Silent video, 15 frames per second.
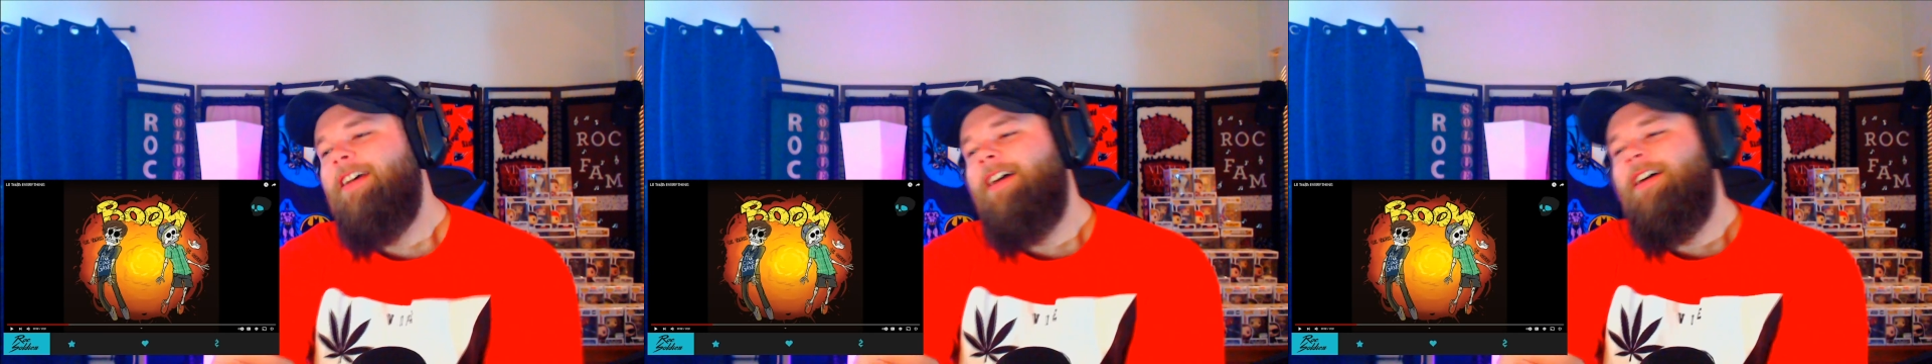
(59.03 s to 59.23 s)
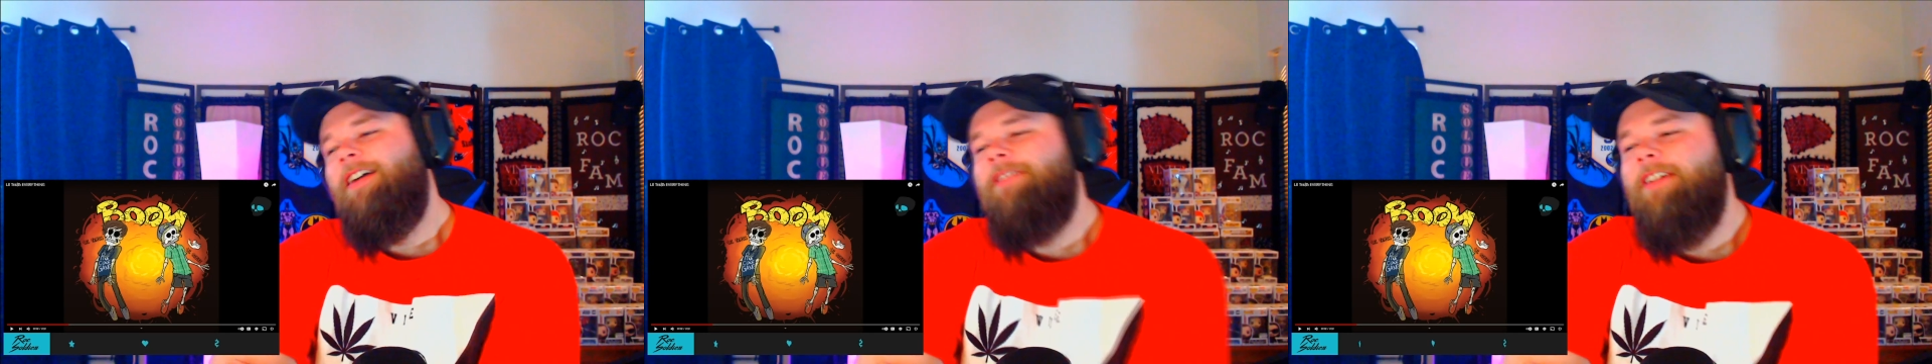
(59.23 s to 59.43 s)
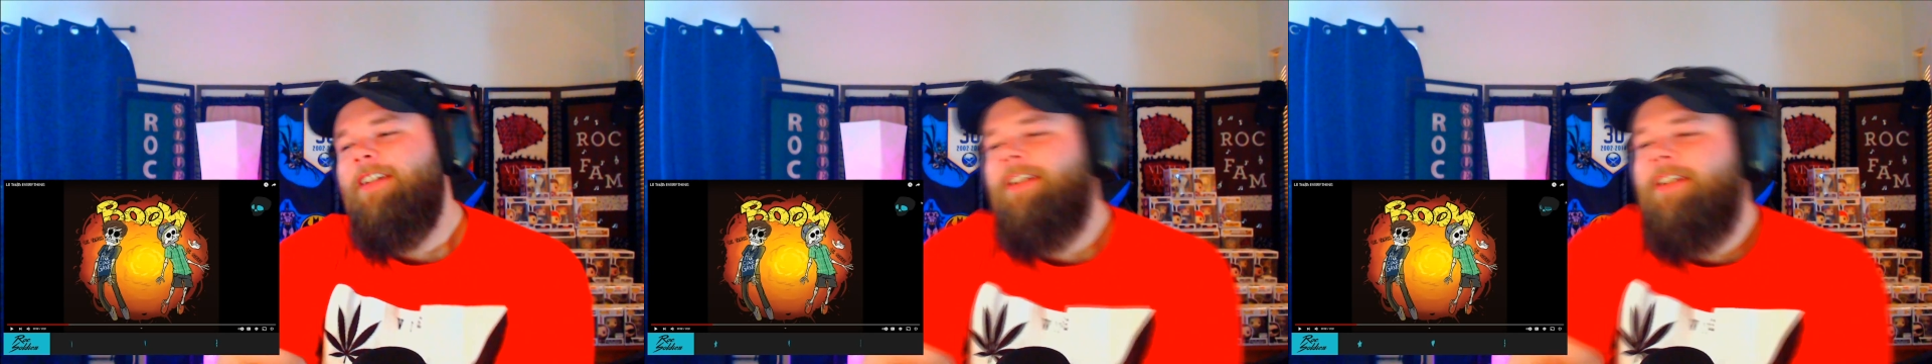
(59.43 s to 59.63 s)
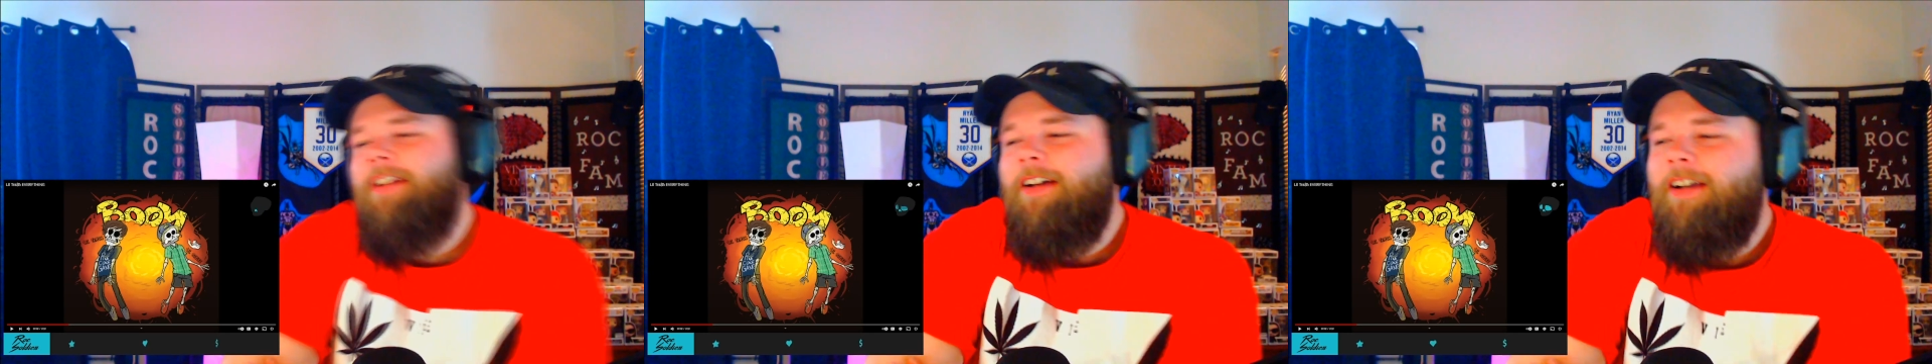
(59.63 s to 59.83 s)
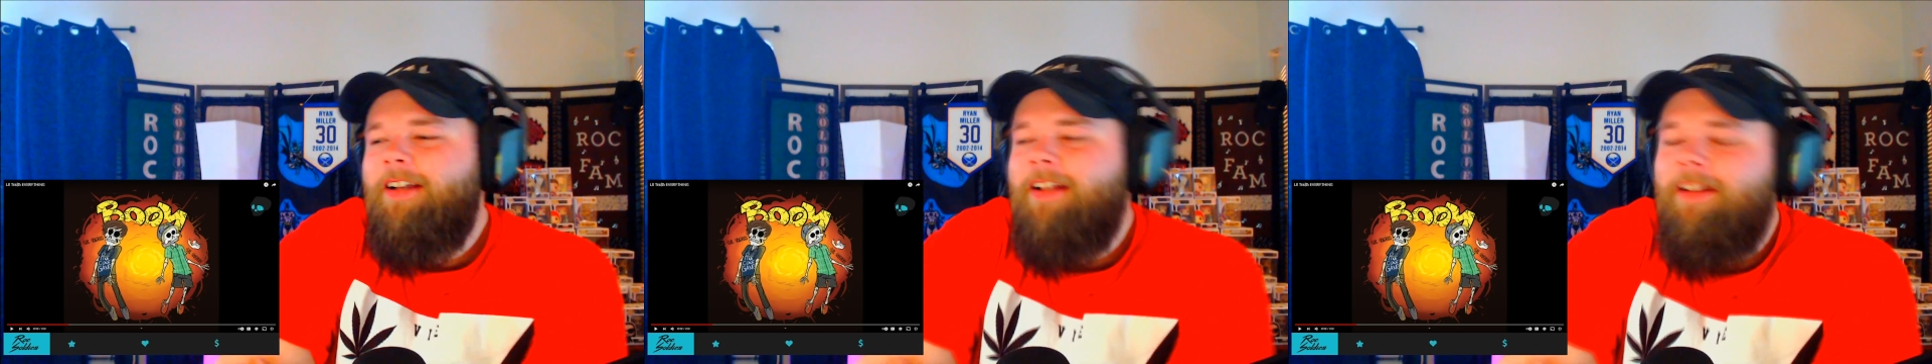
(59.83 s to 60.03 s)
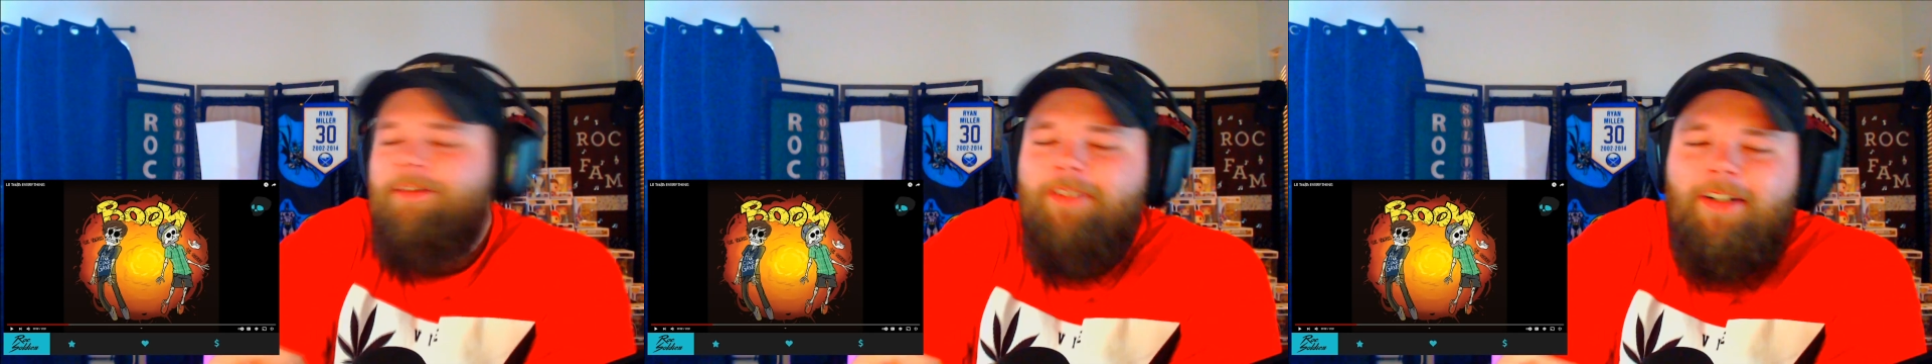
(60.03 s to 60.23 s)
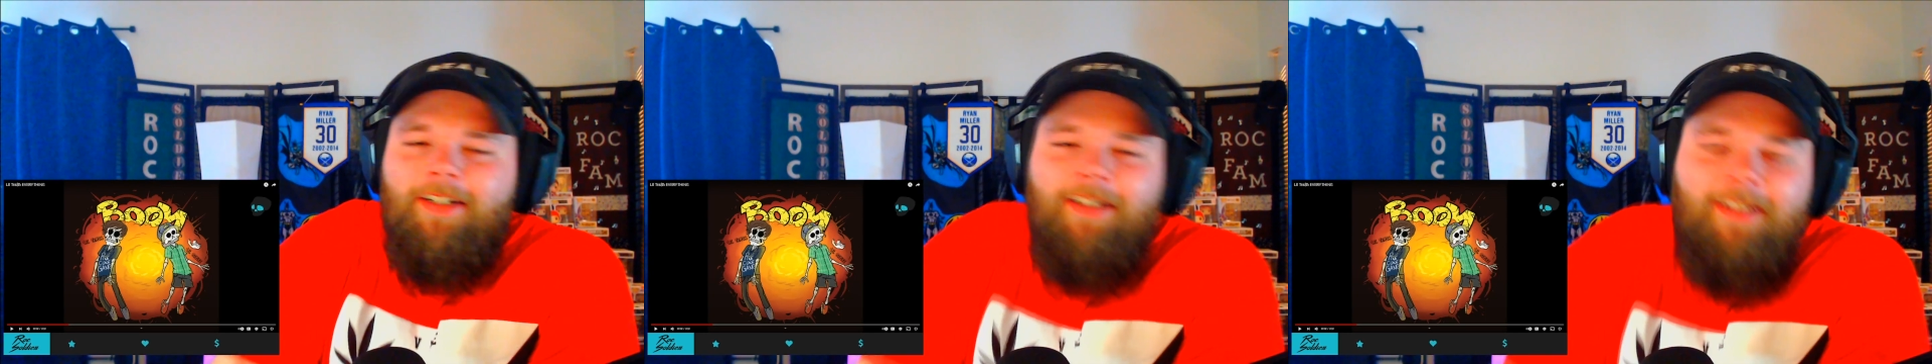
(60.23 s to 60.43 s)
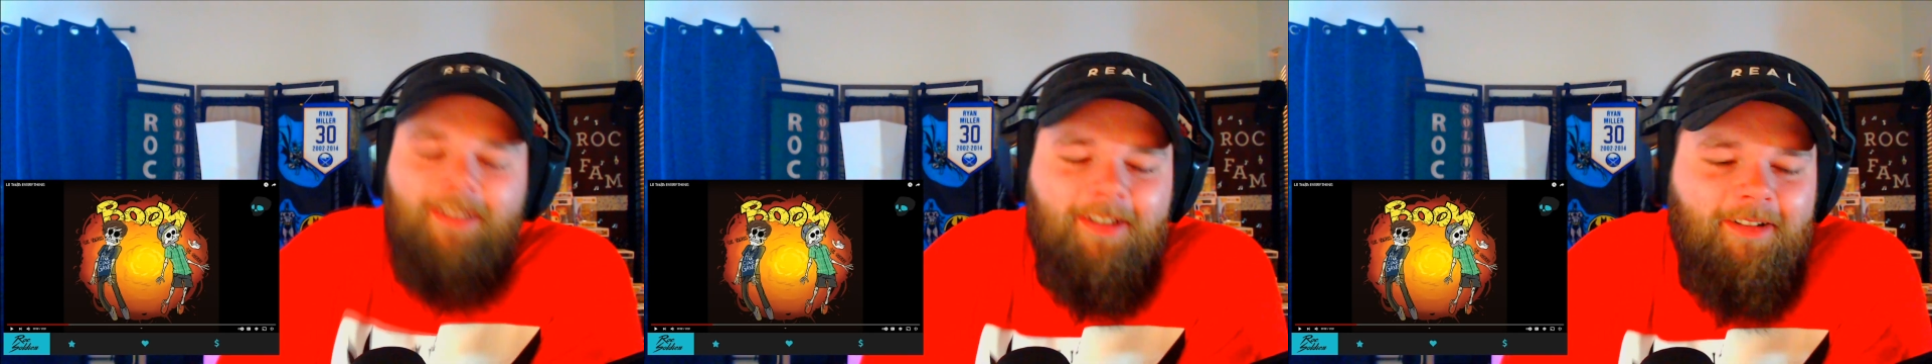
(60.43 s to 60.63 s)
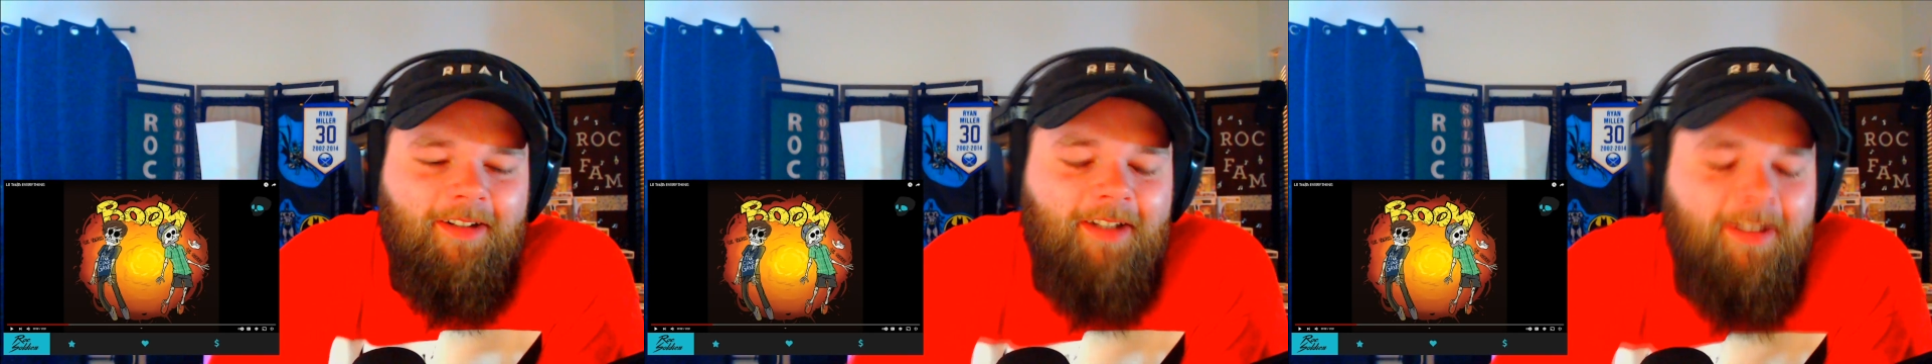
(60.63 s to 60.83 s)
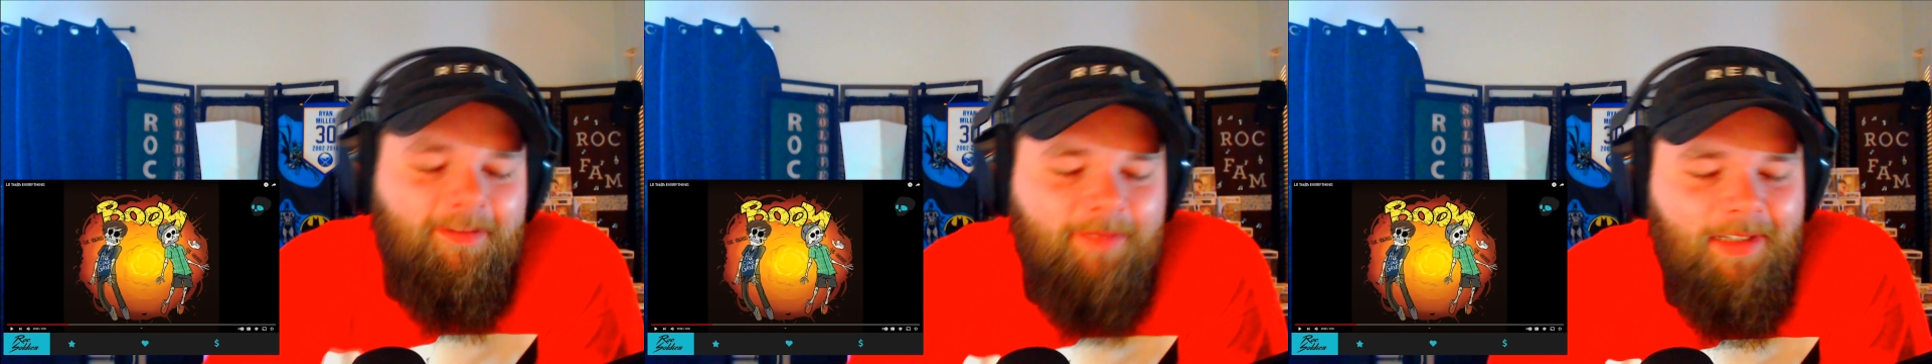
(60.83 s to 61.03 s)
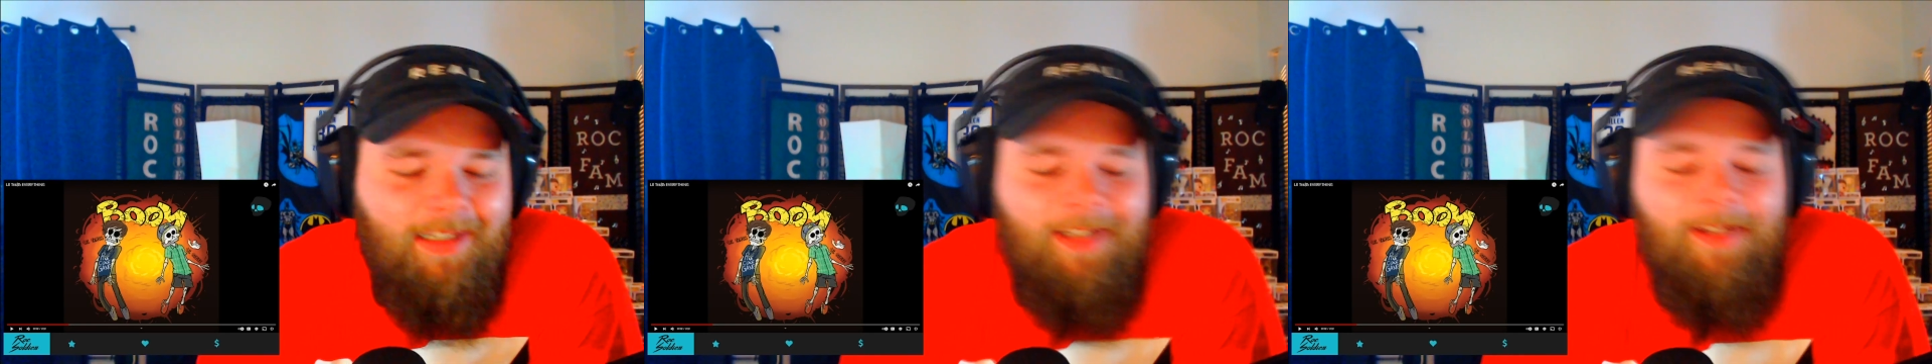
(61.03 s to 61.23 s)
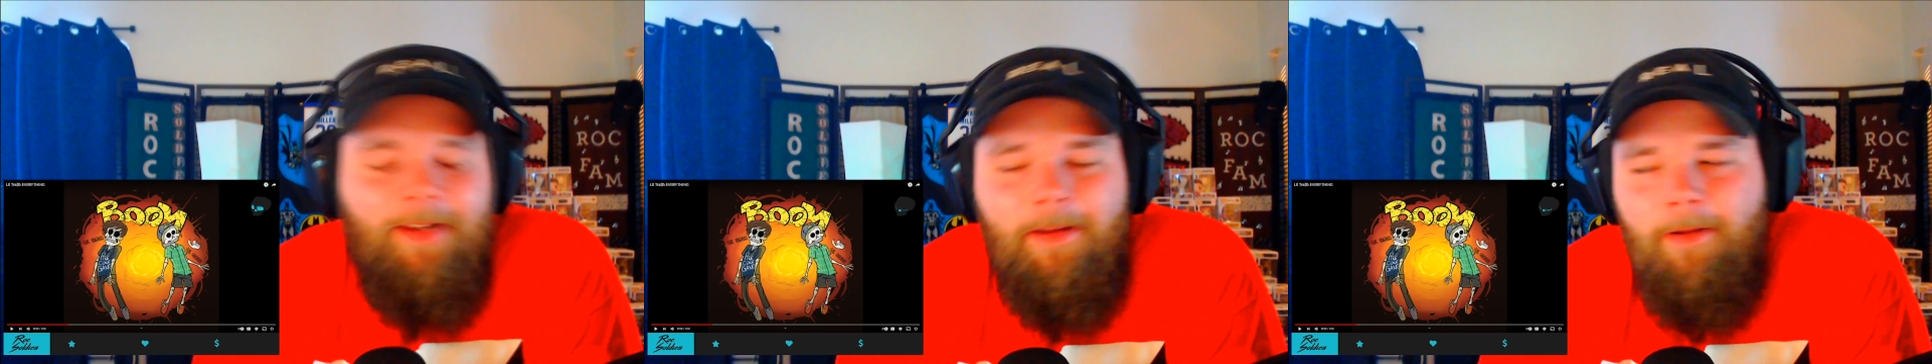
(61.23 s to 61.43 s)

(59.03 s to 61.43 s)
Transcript: I'll fuck your dog, and I'll fuck on your grave, man.